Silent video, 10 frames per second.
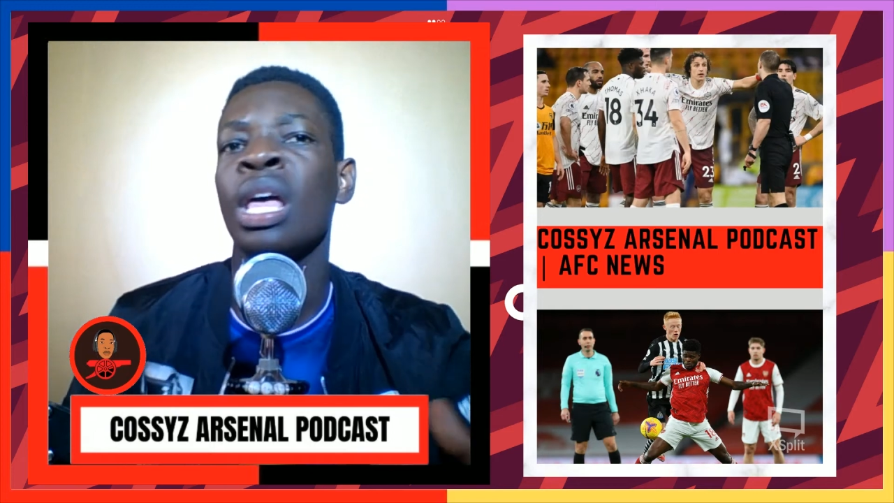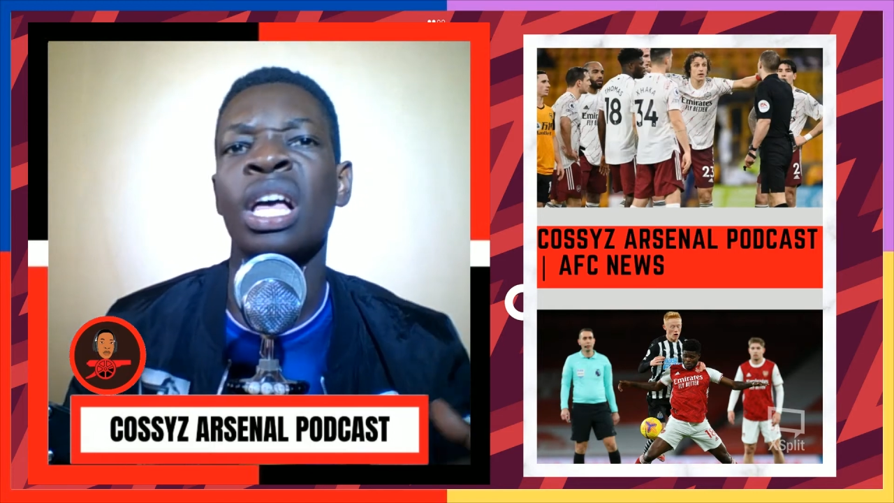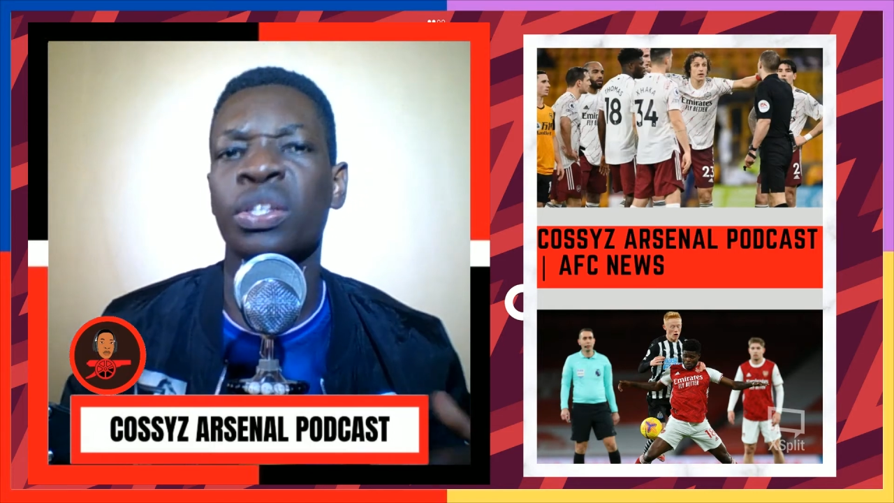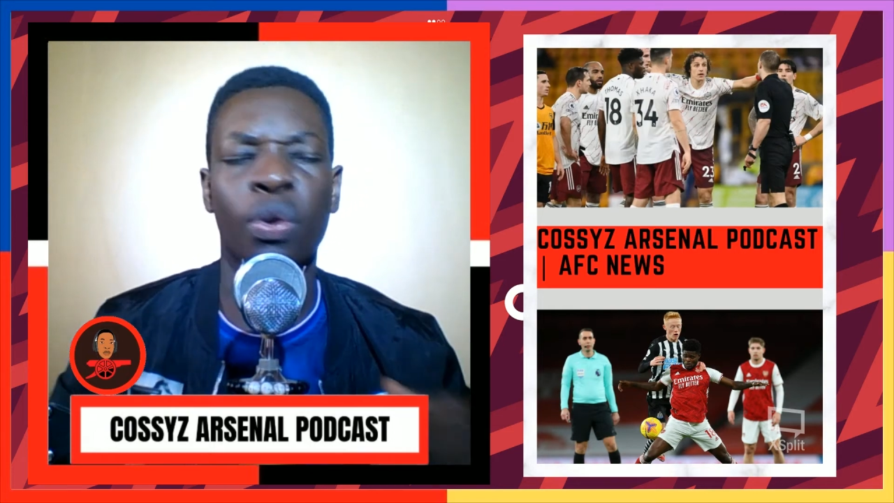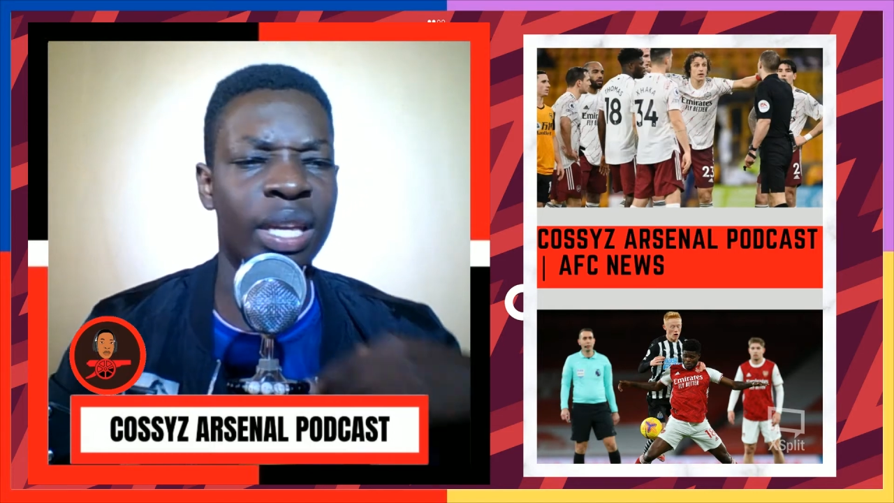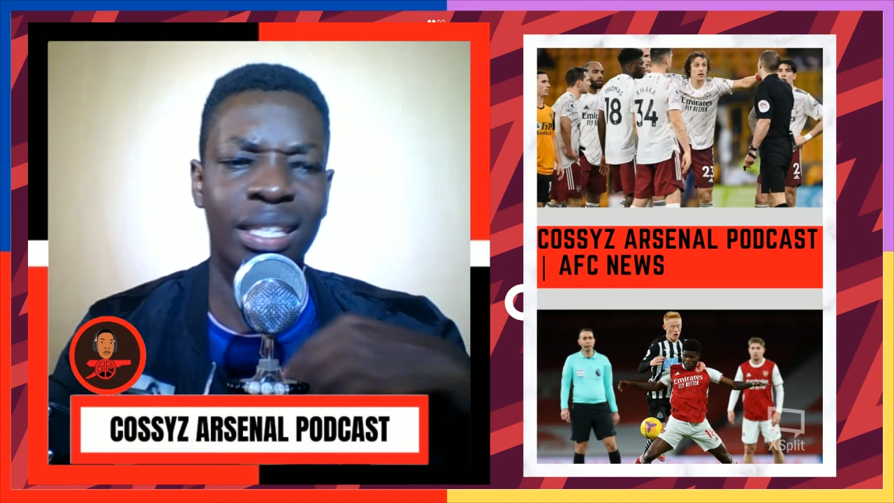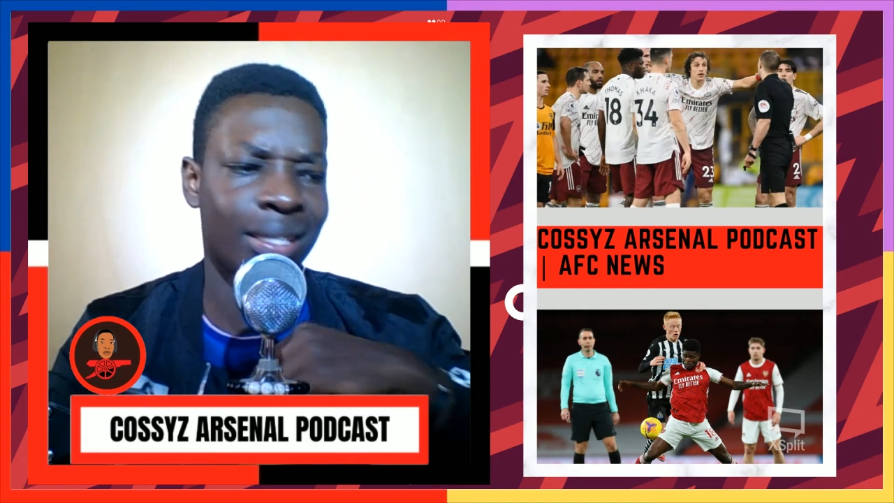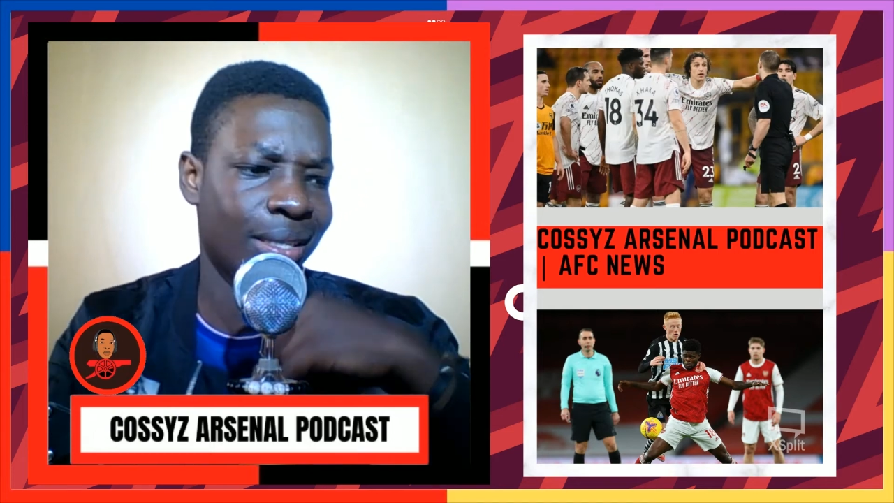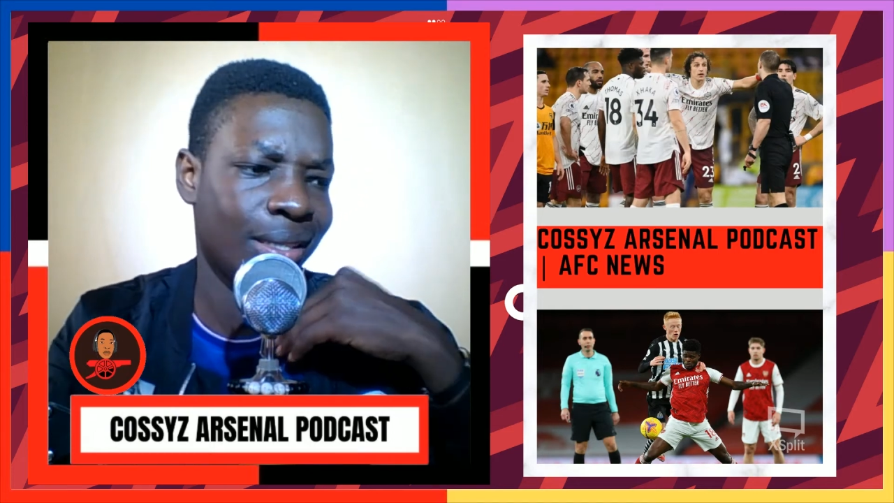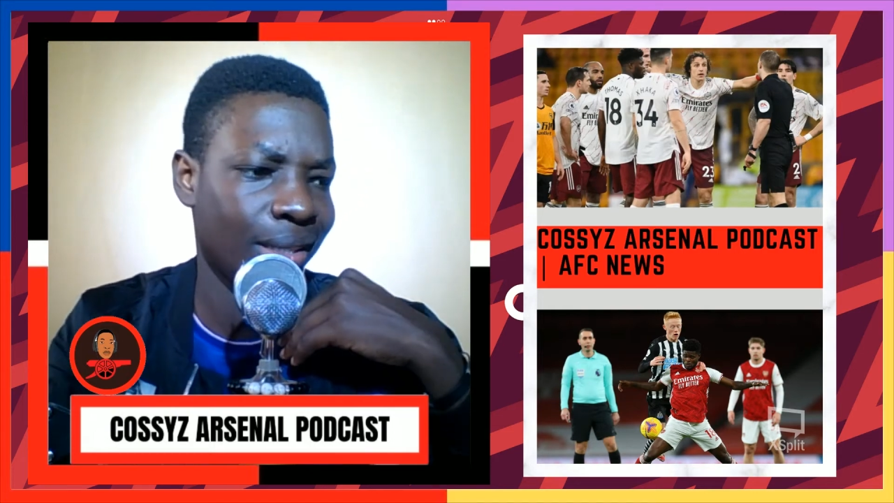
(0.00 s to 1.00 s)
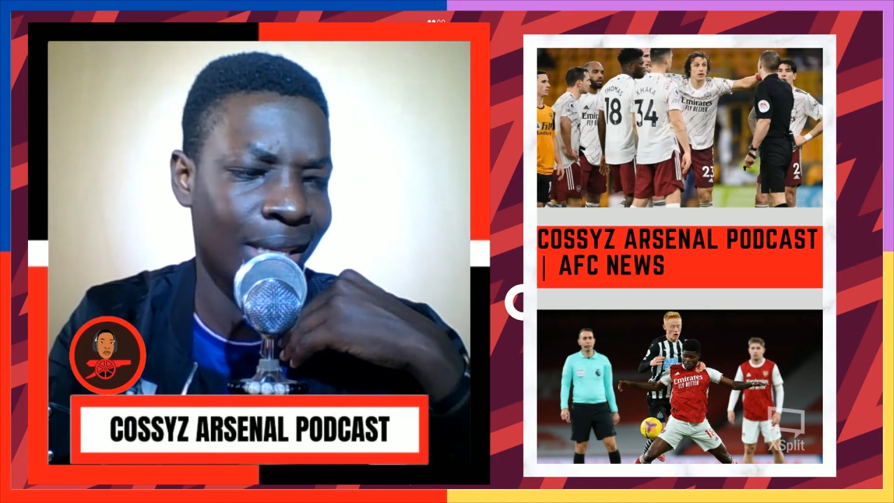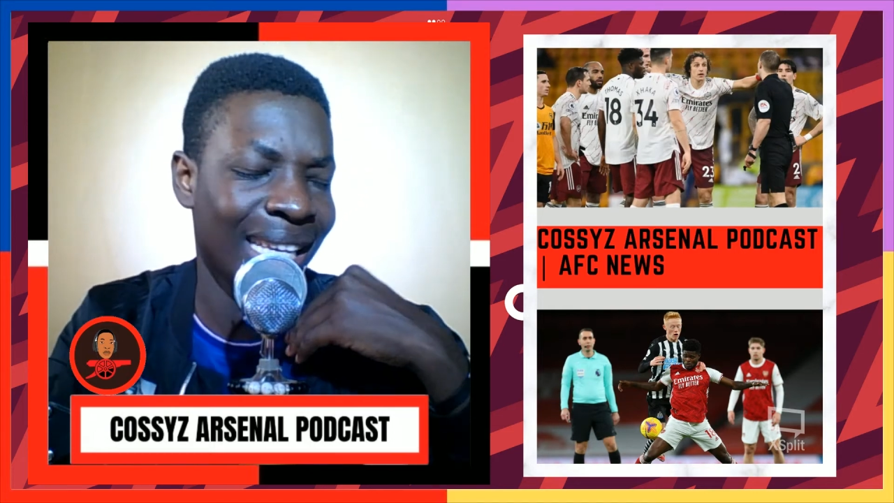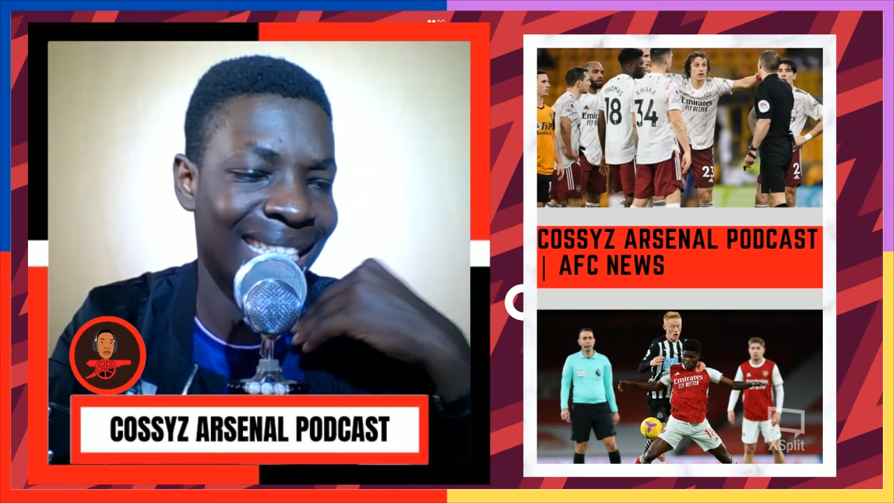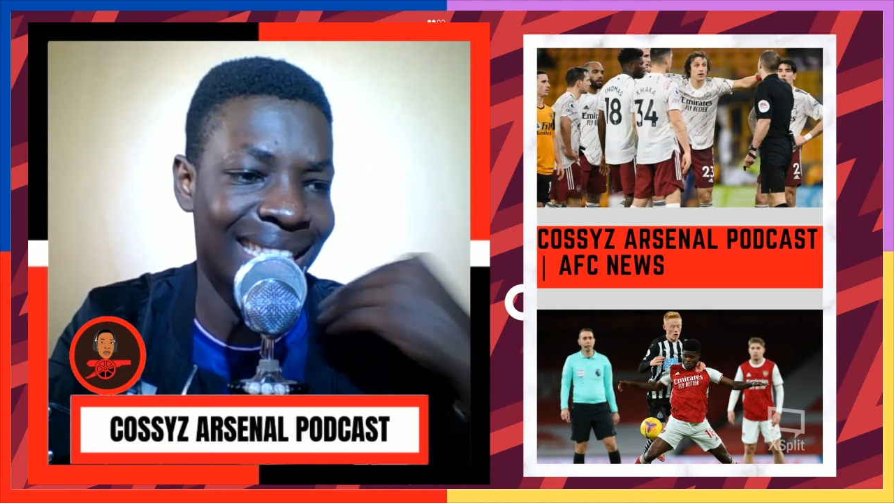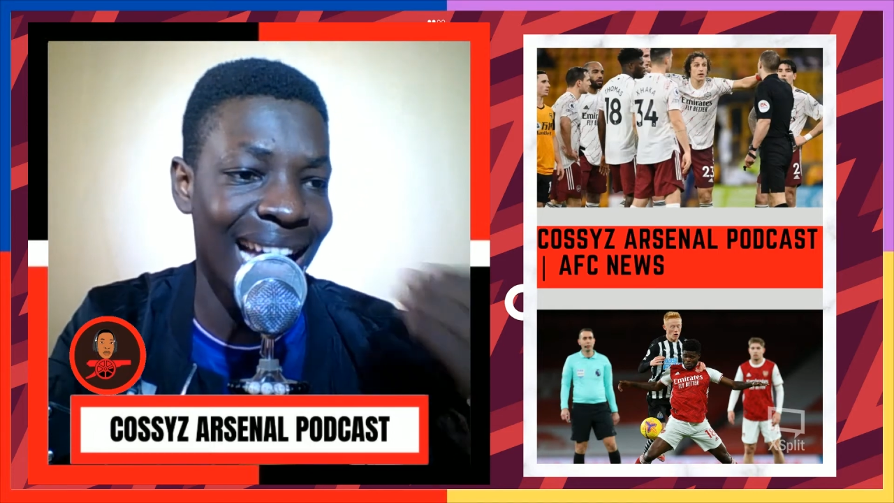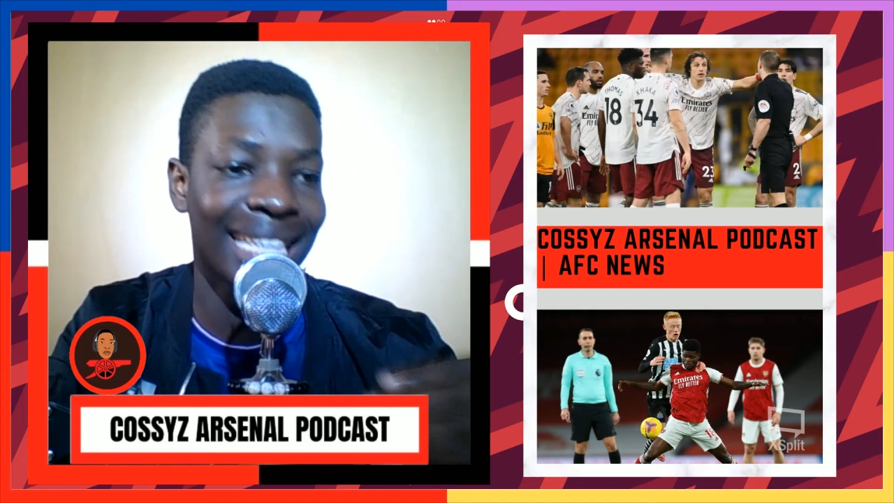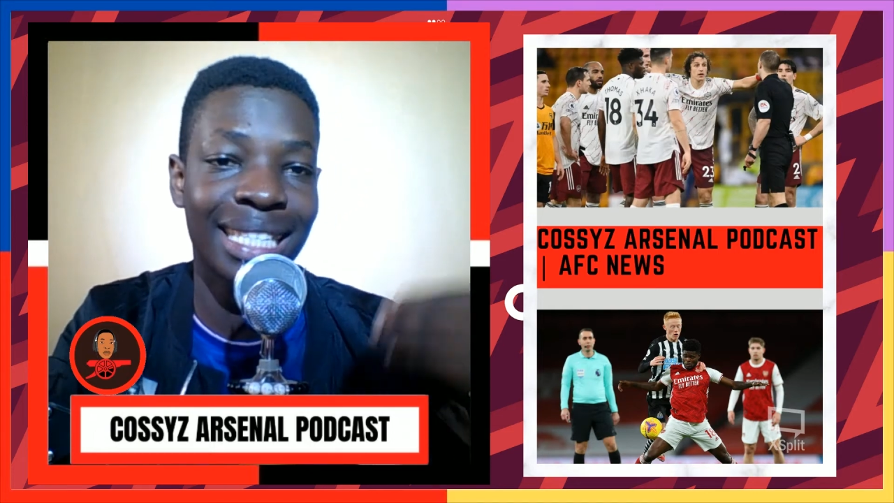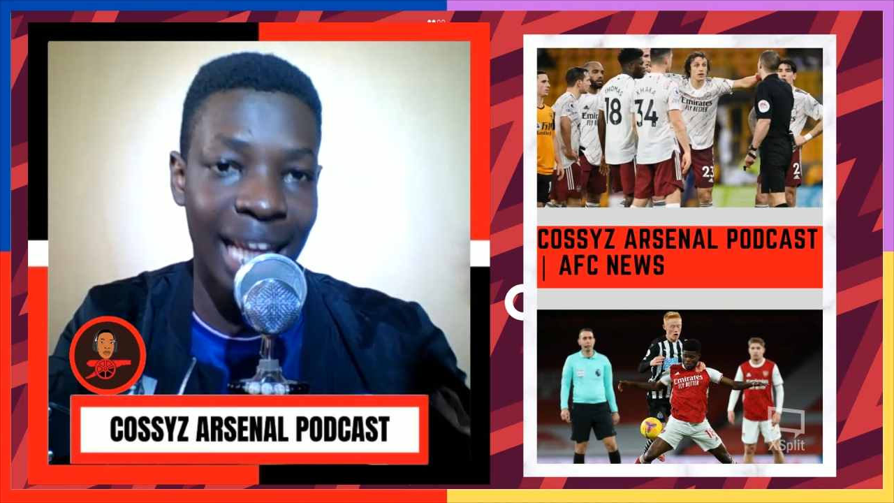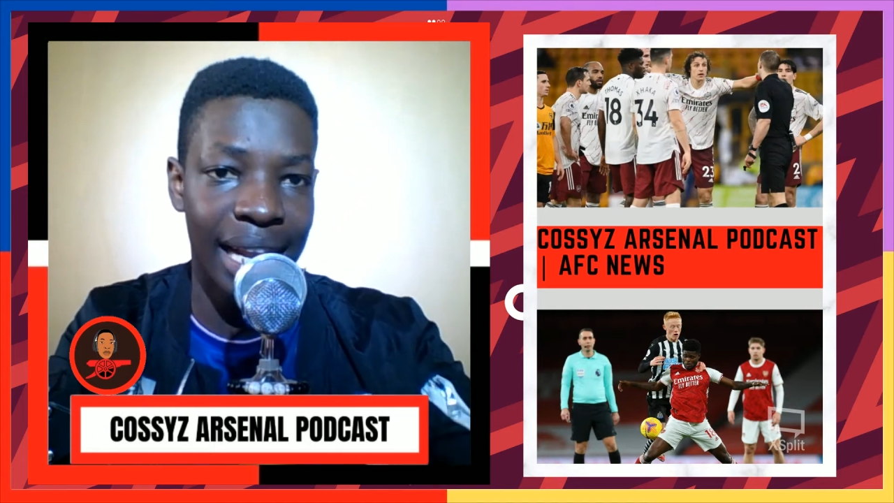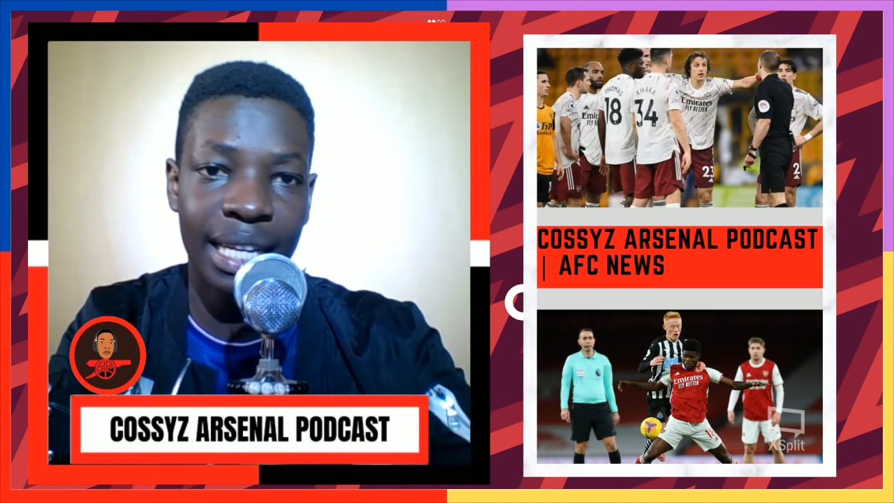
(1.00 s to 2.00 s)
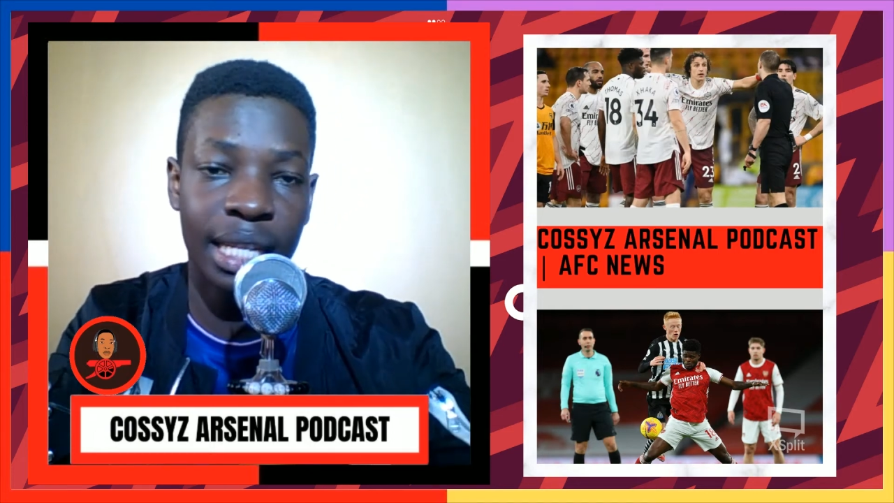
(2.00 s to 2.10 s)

So he's he's that talented.